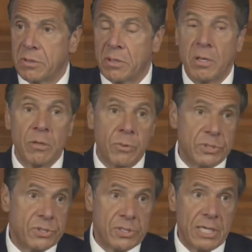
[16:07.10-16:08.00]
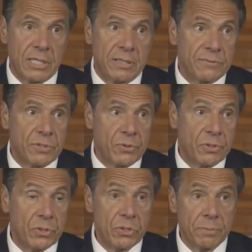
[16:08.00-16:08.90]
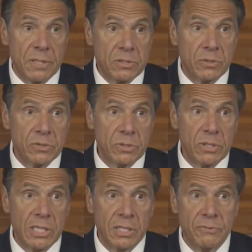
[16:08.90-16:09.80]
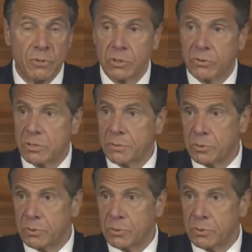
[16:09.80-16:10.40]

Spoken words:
which is negative to New York, but it's also negative all across the board.